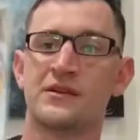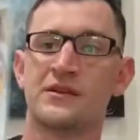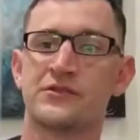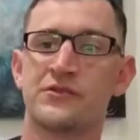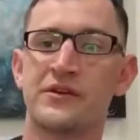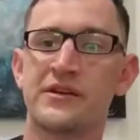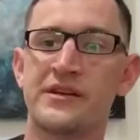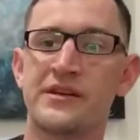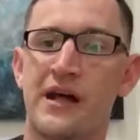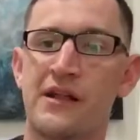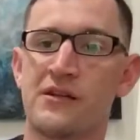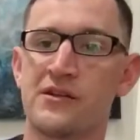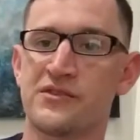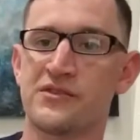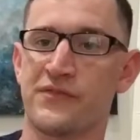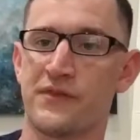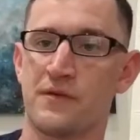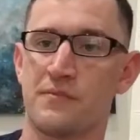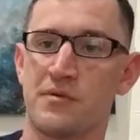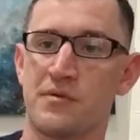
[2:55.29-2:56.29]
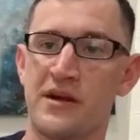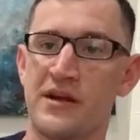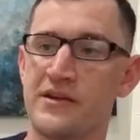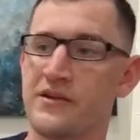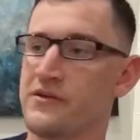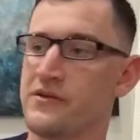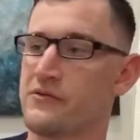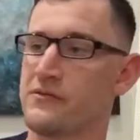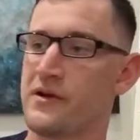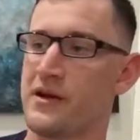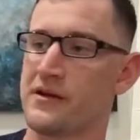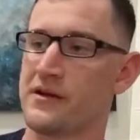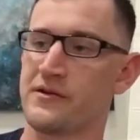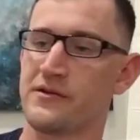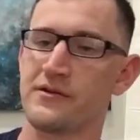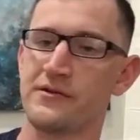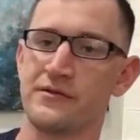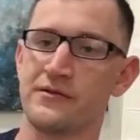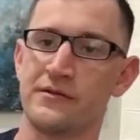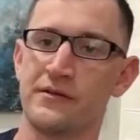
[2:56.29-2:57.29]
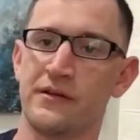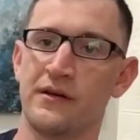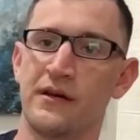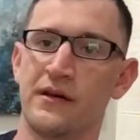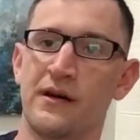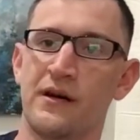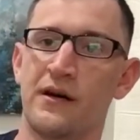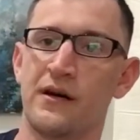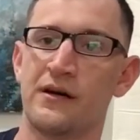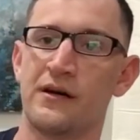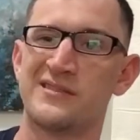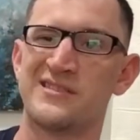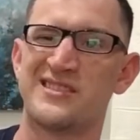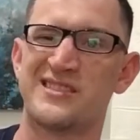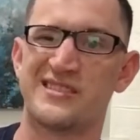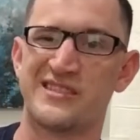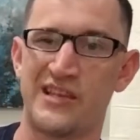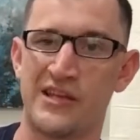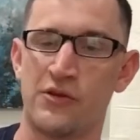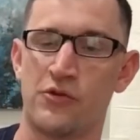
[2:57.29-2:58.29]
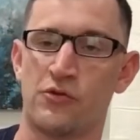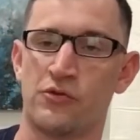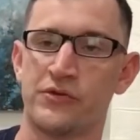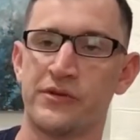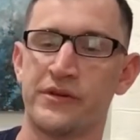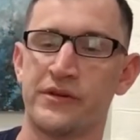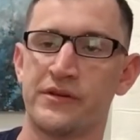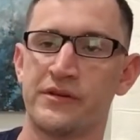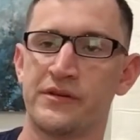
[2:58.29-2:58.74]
$3 for a brand new record, sealed.